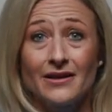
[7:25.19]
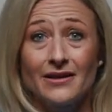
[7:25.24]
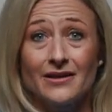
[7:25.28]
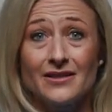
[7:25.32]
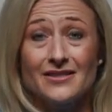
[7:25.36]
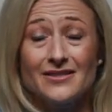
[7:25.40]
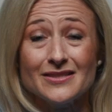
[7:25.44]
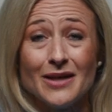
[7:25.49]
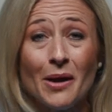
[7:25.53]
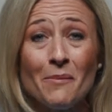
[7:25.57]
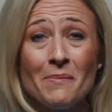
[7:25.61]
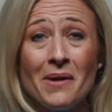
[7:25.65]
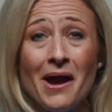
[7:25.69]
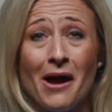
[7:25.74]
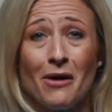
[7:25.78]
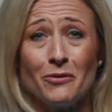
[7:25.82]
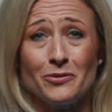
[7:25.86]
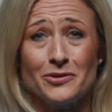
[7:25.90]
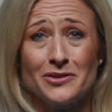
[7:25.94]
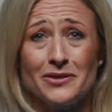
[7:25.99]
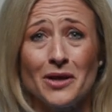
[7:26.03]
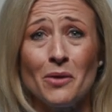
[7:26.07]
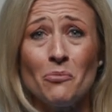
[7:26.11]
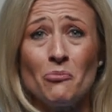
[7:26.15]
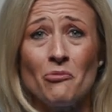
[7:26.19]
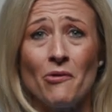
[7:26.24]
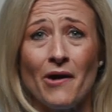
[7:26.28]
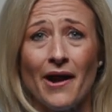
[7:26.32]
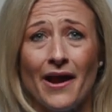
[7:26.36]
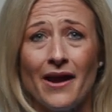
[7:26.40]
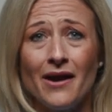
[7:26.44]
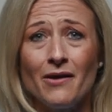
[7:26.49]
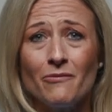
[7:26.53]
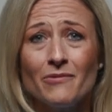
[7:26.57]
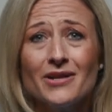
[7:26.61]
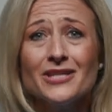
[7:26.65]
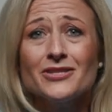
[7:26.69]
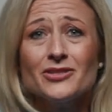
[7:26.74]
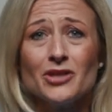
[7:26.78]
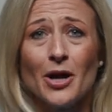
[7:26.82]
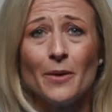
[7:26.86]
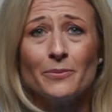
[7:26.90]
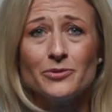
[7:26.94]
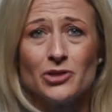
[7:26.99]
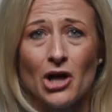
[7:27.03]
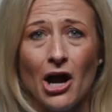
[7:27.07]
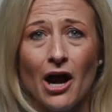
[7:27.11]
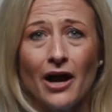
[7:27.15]
Somehow, some way, we
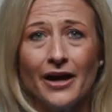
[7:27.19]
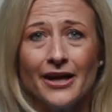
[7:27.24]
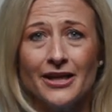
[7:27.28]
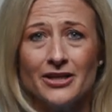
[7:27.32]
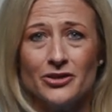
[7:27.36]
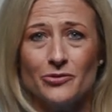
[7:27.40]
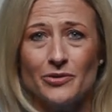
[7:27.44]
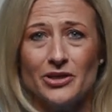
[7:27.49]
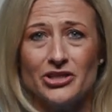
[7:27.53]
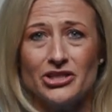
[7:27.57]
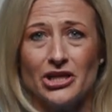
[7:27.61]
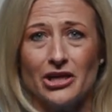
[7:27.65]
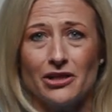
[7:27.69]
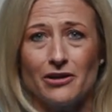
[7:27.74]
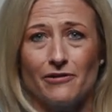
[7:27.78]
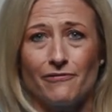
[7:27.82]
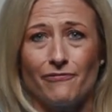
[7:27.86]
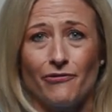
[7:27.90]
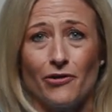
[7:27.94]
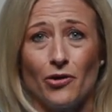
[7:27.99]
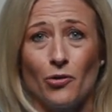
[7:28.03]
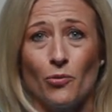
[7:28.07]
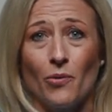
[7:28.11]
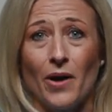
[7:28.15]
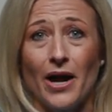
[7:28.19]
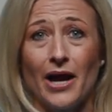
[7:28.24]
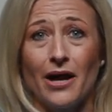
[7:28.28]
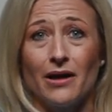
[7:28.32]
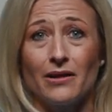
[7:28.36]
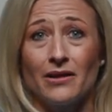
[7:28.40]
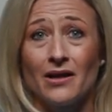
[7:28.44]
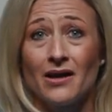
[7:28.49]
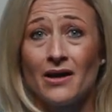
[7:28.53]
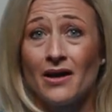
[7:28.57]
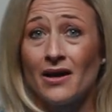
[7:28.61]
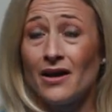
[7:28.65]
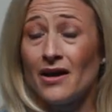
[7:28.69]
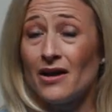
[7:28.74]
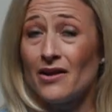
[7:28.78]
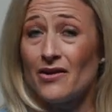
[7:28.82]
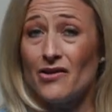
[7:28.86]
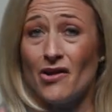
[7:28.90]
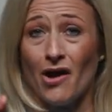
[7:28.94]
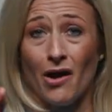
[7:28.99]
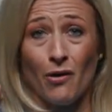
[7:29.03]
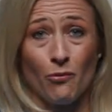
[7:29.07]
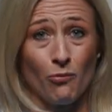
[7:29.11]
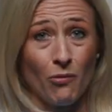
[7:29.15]
stopped talking to each other for a while.
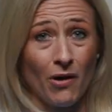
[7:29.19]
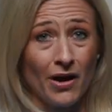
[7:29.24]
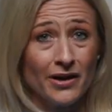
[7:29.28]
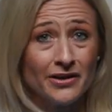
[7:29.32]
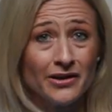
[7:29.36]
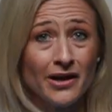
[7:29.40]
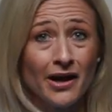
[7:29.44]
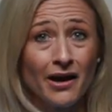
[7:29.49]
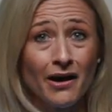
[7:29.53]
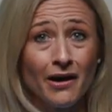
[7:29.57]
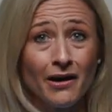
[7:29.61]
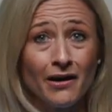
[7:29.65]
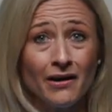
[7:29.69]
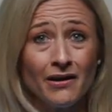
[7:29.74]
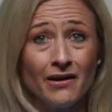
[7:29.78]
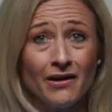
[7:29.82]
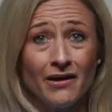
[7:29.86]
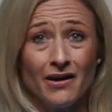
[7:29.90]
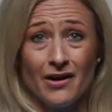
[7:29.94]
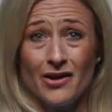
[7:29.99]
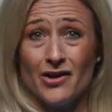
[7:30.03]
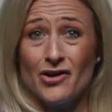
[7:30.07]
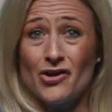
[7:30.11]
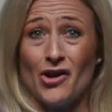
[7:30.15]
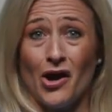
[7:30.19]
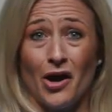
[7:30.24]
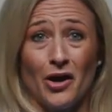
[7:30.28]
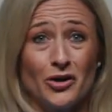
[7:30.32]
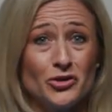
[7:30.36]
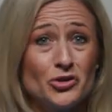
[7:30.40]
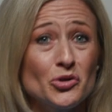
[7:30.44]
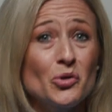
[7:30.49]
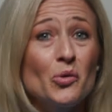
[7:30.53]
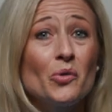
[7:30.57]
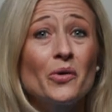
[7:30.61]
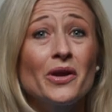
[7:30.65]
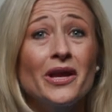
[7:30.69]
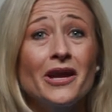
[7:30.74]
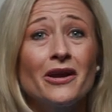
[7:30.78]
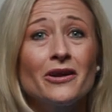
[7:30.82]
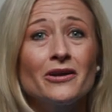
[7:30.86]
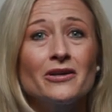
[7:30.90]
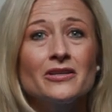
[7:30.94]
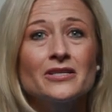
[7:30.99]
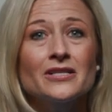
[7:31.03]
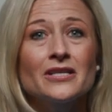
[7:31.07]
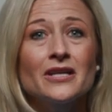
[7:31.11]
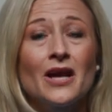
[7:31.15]
Not 1 year, not 2
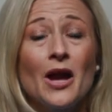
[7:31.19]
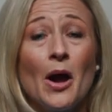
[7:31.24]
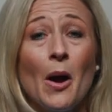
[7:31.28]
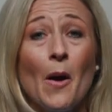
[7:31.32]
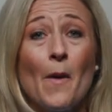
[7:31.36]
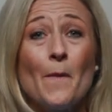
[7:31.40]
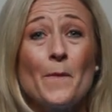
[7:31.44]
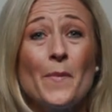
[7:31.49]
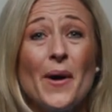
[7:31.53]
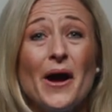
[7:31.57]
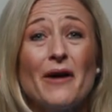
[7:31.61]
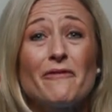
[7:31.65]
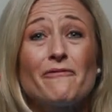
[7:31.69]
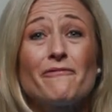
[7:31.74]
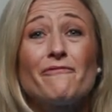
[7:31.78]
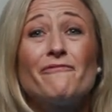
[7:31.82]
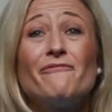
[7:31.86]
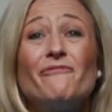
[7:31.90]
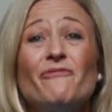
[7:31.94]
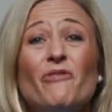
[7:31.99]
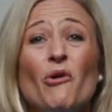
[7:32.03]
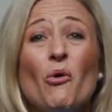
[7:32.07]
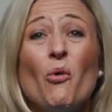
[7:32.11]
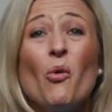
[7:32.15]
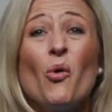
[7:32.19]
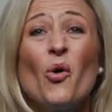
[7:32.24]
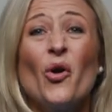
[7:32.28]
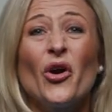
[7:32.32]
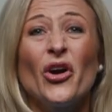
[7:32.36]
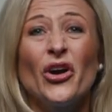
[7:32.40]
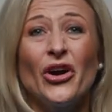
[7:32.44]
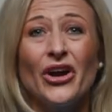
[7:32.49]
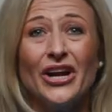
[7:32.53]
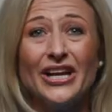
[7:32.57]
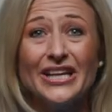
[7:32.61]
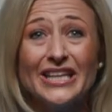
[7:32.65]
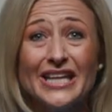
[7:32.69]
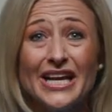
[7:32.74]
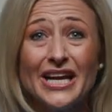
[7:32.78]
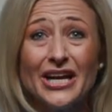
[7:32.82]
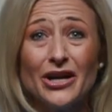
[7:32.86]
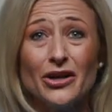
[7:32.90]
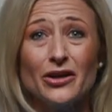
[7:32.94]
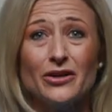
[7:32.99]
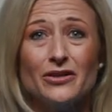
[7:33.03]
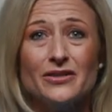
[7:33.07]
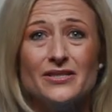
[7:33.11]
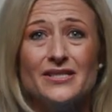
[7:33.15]
years, but 4
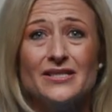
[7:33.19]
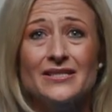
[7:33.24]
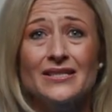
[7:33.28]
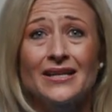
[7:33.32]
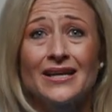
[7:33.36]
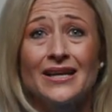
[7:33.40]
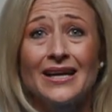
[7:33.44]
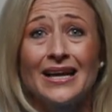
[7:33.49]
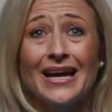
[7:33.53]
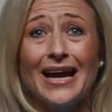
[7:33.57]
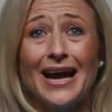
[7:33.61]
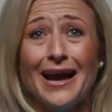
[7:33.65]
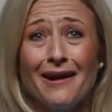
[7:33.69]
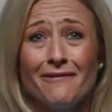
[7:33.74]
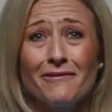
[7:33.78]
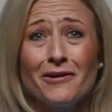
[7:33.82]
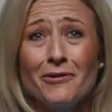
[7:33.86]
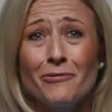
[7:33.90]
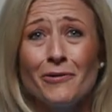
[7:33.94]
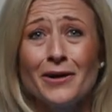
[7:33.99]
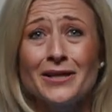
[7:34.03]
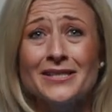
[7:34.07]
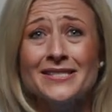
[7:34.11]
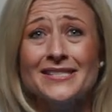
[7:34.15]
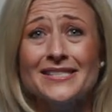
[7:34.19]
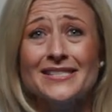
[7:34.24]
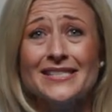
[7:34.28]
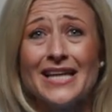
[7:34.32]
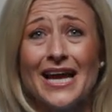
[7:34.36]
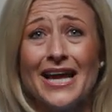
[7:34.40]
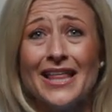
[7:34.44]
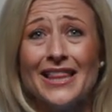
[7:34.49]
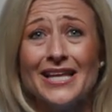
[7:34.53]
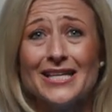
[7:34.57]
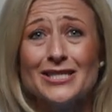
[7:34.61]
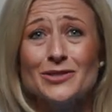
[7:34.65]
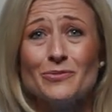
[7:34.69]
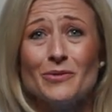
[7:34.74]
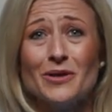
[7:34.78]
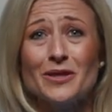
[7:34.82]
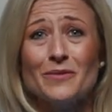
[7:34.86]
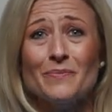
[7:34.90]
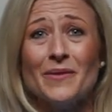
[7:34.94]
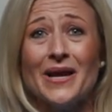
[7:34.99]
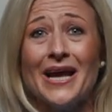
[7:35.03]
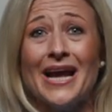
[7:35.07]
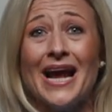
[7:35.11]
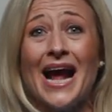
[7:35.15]
years. Everyone say this with
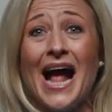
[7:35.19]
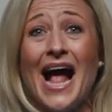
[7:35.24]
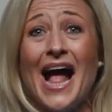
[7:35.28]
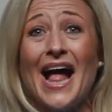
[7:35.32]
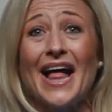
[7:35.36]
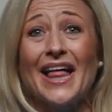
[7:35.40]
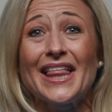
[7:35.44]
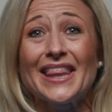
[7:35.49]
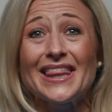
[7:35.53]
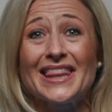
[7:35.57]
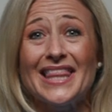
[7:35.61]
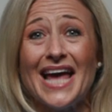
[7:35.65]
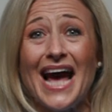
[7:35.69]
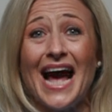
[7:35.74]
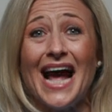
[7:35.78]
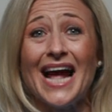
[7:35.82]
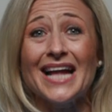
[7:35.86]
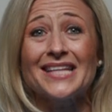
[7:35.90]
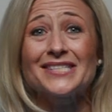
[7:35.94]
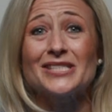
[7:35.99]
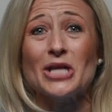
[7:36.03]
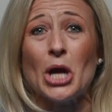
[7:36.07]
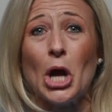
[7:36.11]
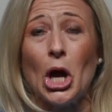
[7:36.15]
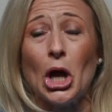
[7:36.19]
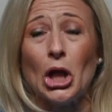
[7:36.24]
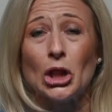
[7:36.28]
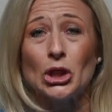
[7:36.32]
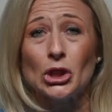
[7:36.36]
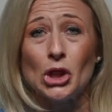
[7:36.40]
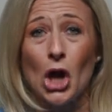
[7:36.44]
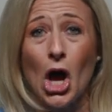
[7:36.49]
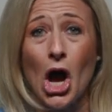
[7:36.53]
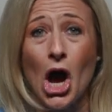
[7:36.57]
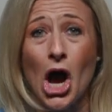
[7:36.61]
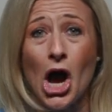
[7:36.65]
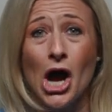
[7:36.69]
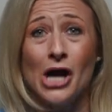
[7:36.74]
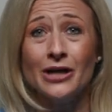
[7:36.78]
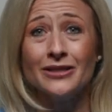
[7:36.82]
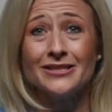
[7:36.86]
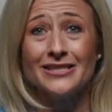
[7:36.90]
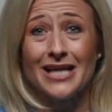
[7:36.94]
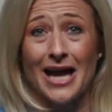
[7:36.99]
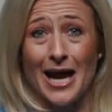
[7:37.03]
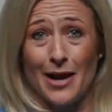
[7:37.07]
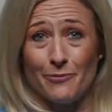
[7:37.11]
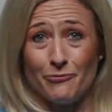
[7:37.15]
me. That's a long
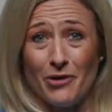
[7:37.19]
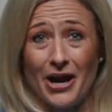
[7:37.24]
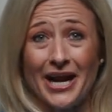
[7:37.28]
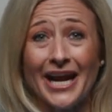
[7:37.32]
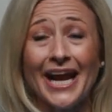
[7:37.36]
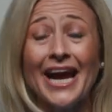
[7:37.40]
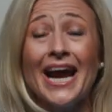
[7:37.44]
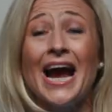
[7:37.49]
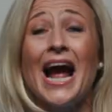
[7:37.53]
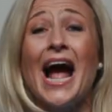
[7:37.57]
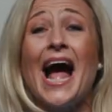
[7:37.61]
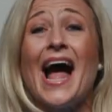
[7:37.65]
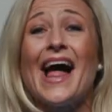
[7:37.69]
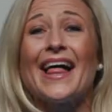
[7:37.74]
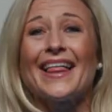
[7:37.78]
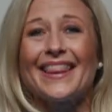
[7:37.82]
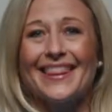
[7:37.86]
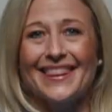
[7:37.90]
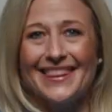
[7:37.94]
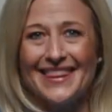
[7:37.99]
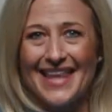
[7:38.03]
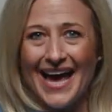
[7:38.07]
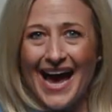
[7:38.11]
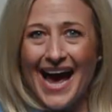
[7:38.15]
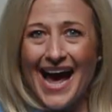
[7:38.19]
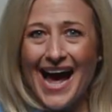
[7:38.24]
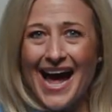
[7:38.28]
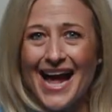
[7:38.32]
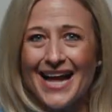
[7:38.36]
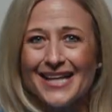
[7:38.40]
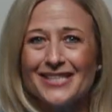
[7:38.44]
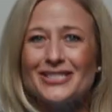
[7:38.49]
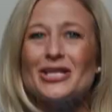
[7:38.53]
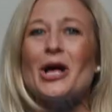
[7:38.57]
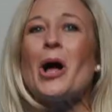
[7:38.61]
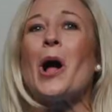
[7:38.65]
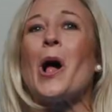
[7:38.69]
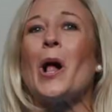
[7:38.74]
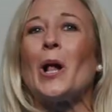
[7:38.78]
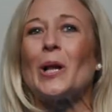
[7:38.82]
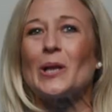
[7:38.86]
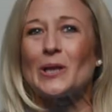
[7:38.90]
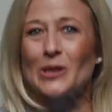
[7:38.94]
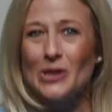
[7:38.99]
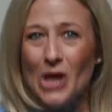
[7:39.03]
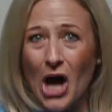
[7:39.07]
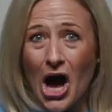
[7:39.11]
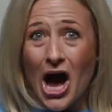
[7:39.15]
time. Ready? That's a
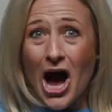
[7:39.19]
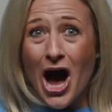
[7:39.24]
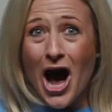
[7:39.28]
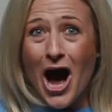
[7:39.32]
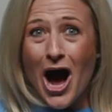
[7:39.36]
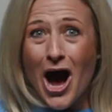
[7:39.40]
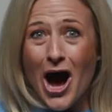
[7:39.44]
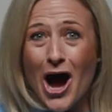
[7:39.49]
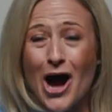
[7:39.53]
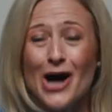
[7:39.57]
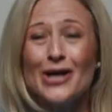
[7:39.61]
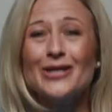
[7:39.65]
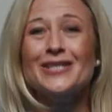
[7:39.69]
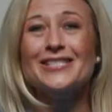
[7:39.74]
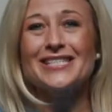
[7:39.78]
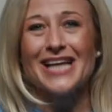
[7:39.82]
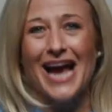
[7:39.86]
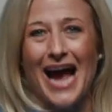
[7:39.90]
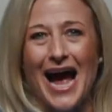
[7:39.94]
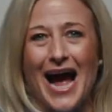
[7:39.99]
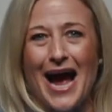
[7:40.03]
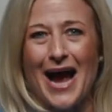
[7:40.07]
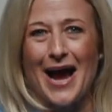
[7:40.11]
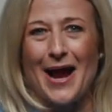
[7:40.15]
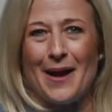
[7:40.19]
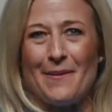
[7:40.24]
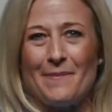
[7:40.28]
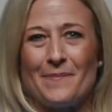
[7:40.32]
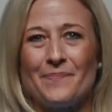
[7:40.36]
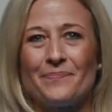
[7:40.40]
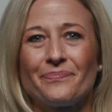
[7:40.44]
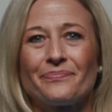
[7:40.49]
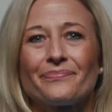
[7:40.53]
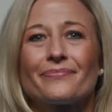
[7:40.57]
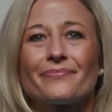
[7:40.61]
long time.